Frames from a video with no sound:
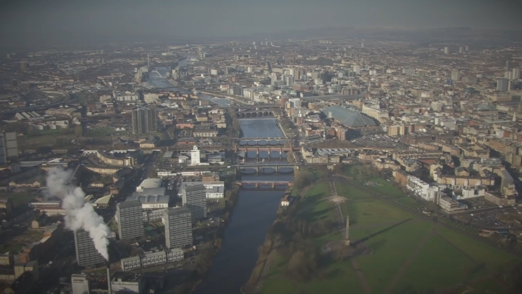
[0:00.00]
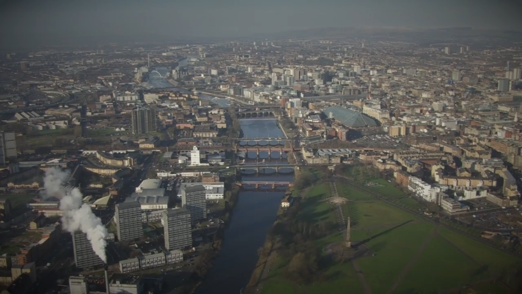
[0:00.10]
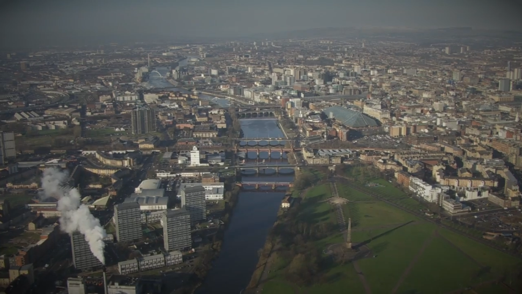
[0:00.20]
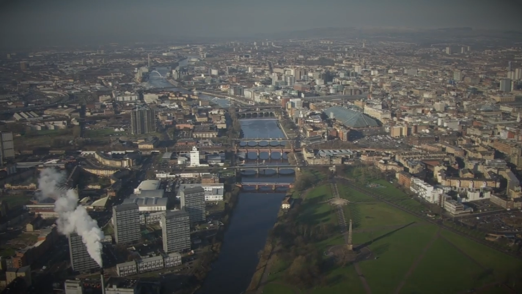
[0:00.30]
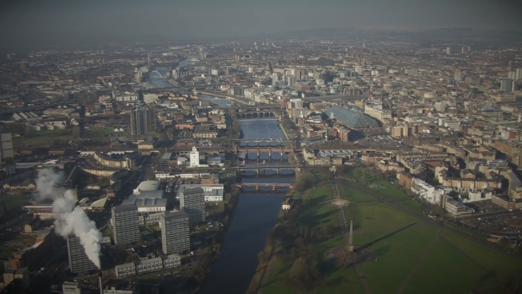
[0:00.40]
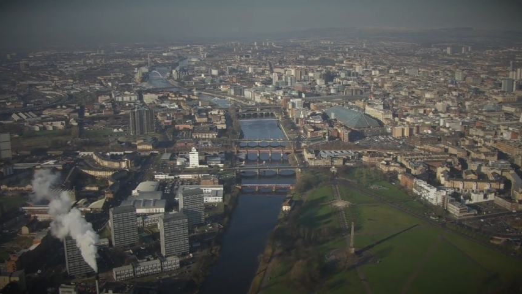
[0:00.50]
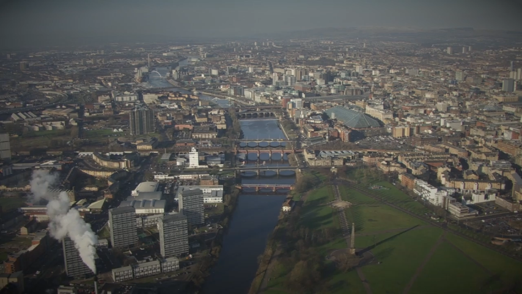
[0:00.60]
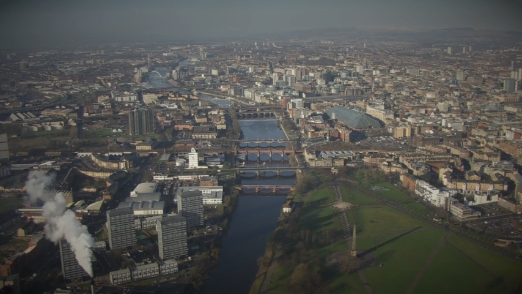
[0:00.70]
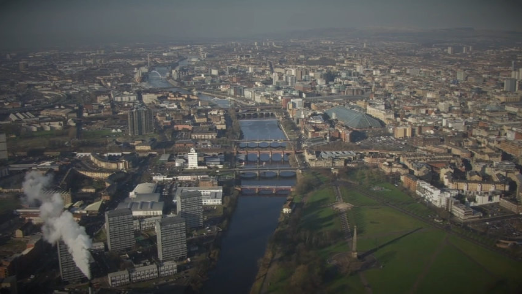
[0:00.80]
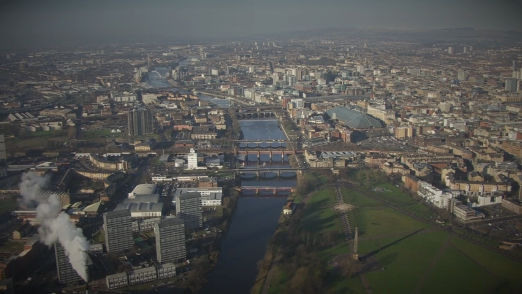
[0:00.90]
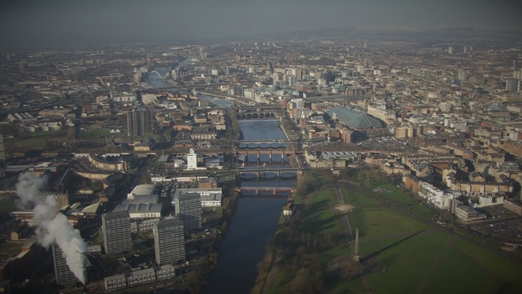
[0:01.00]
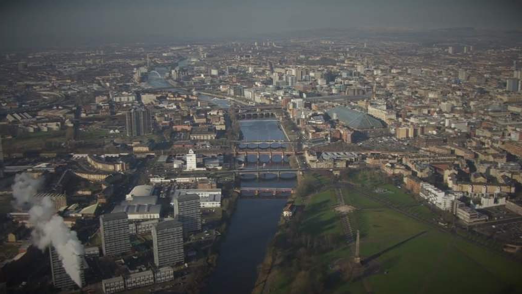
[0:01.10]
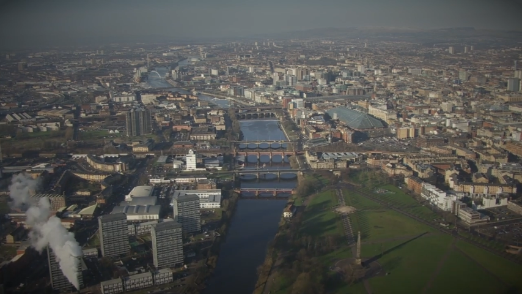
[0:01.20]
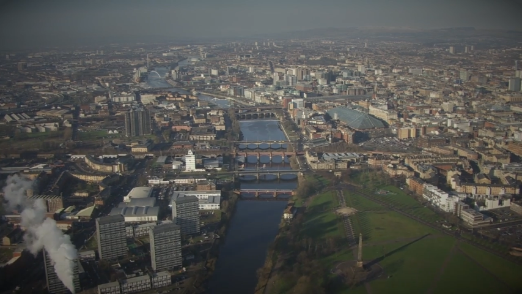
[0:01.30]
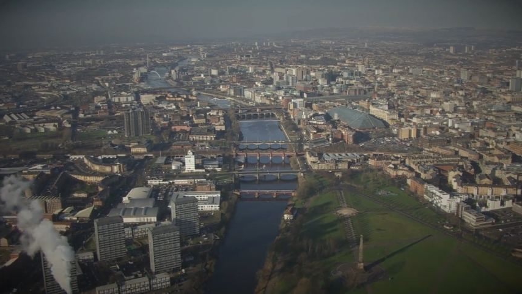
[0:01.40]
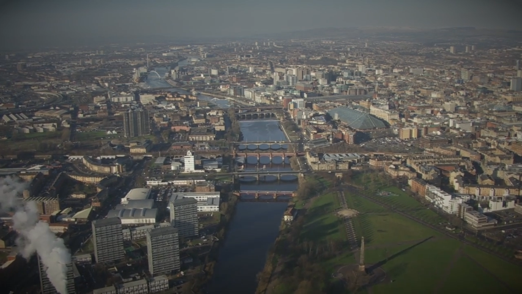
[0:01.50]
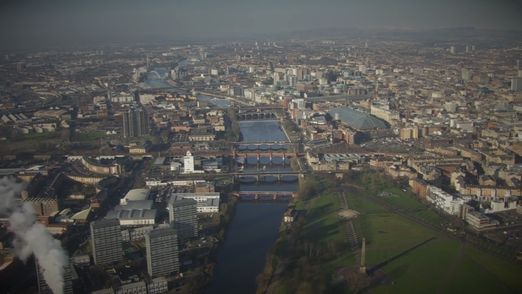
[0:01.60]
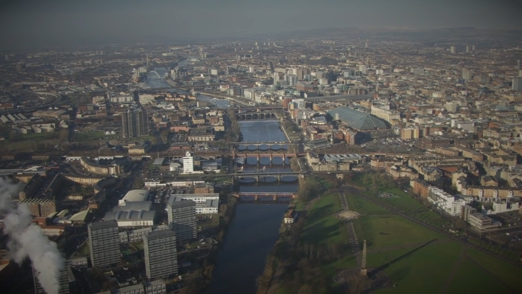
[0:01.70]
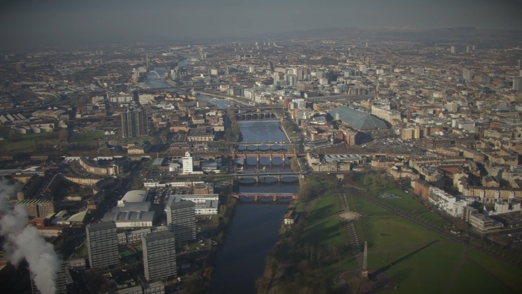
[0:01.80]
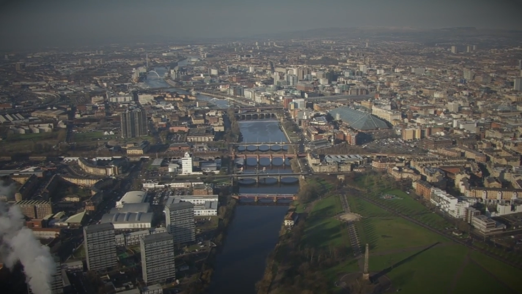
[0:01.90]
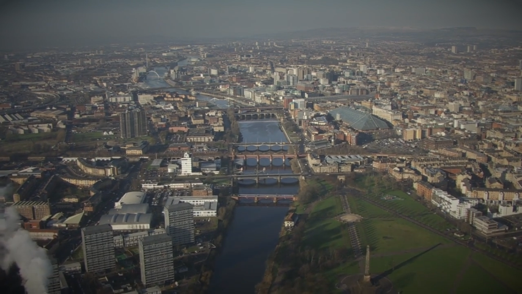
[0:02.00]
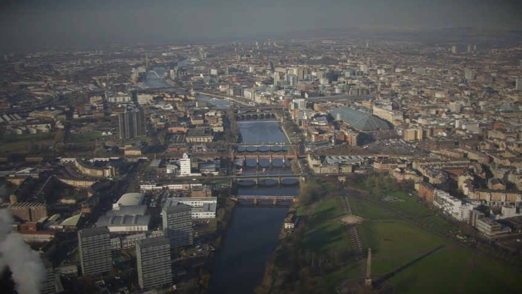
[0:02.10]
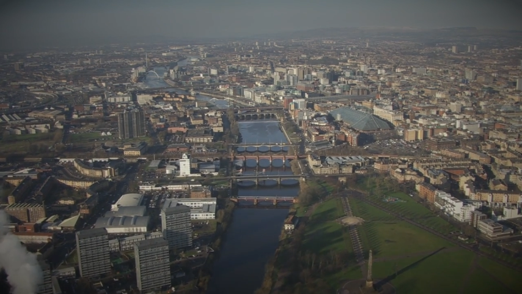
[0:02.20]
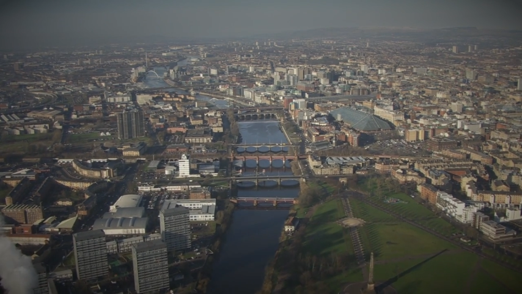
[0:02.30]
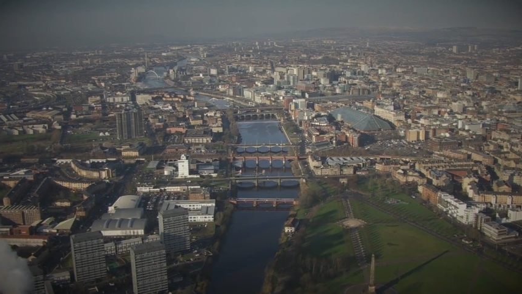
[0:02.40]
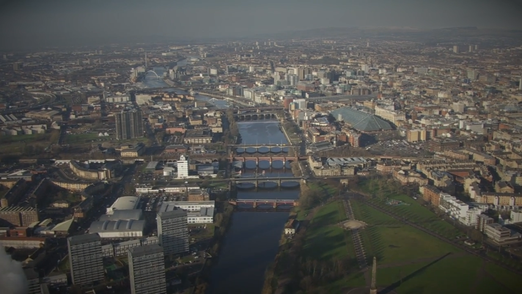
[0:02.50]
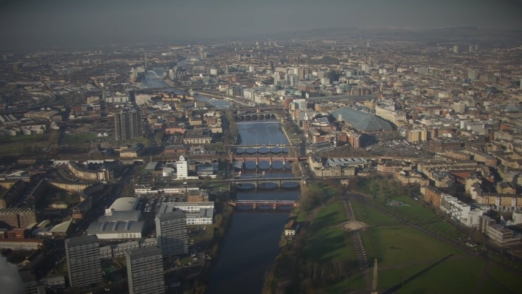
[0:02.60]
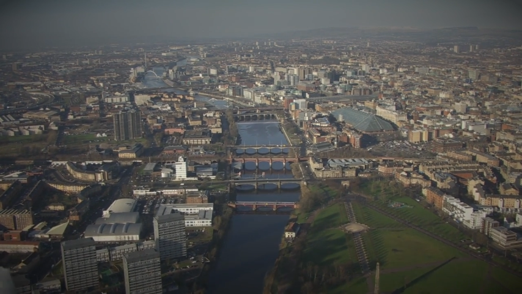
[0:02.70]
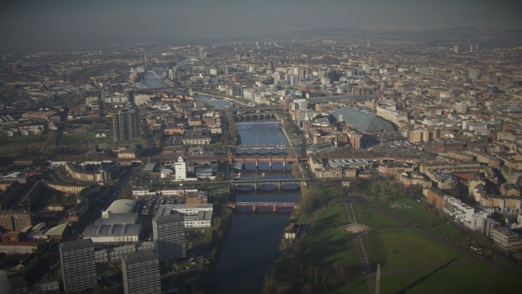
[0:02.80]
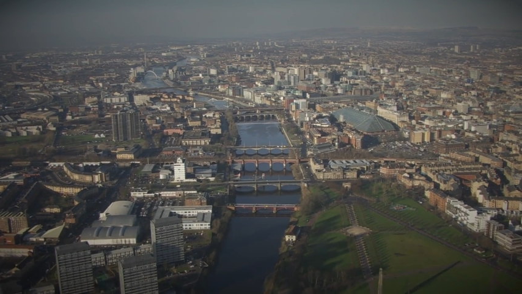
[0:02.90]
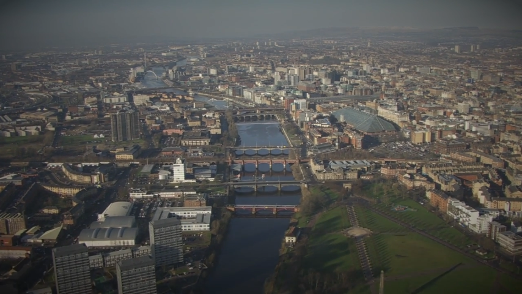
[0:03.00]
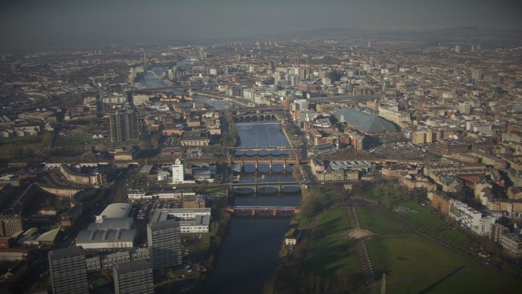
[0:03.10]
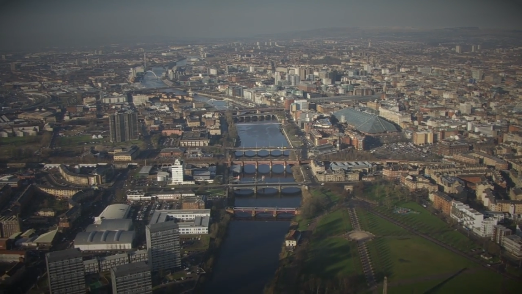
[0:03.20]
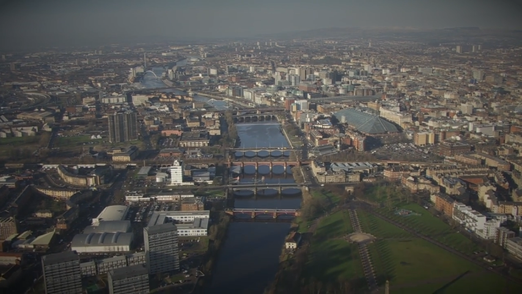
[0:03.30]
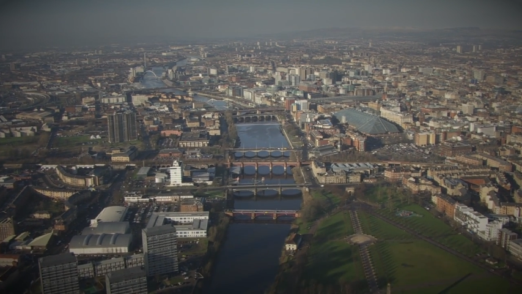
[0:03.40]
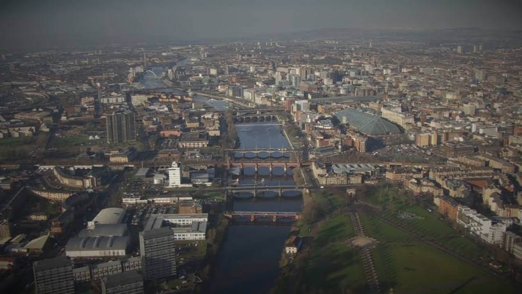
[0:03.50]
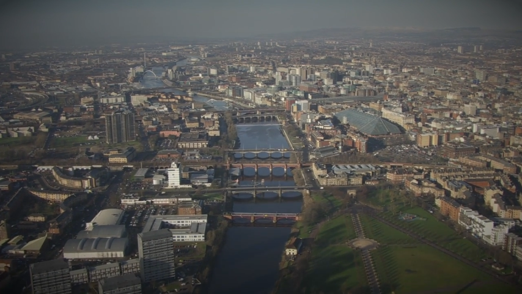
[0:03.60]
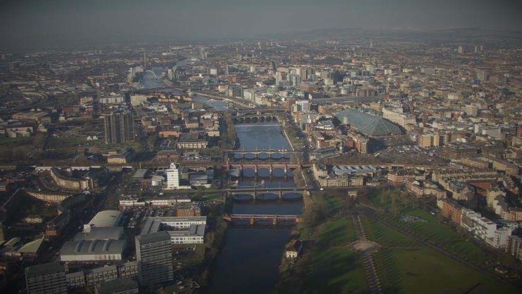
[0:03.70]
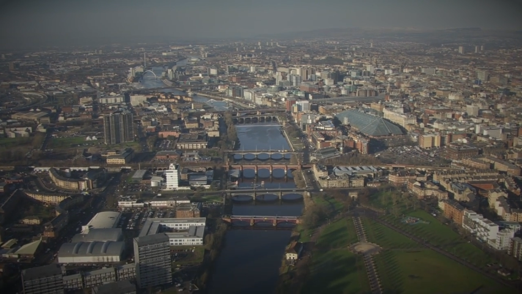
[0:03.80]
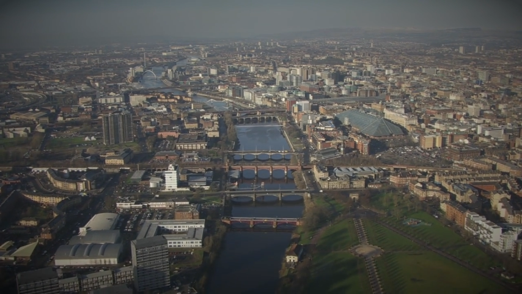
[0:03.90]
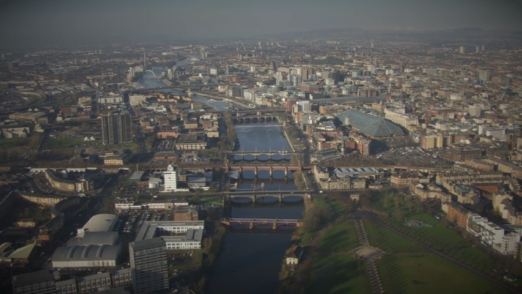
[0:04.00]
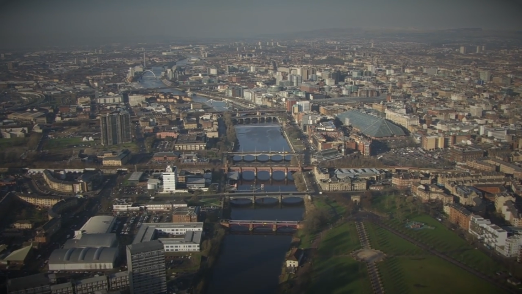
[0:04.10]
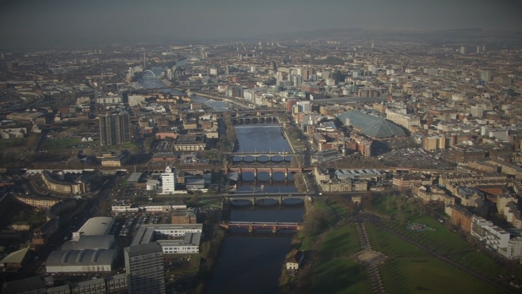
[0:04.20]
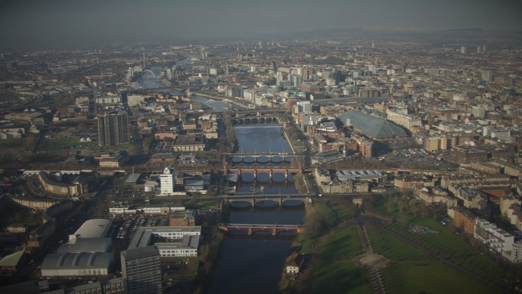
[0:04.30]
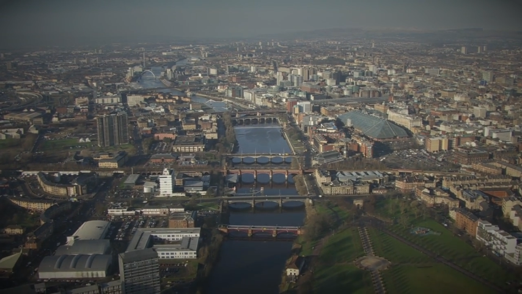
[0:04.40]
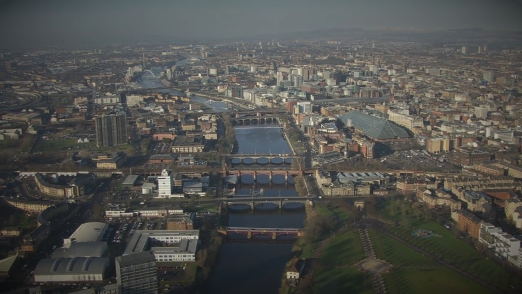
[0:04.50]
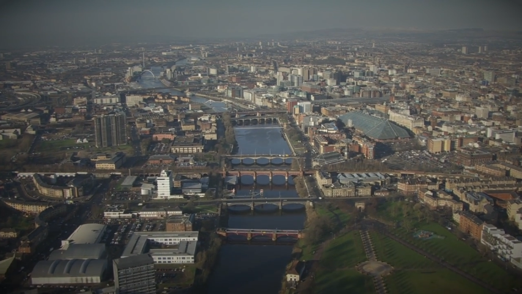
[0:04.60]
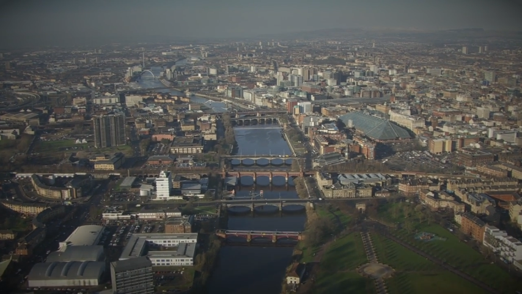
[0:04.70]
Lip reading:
Nobody's mouth can be seen.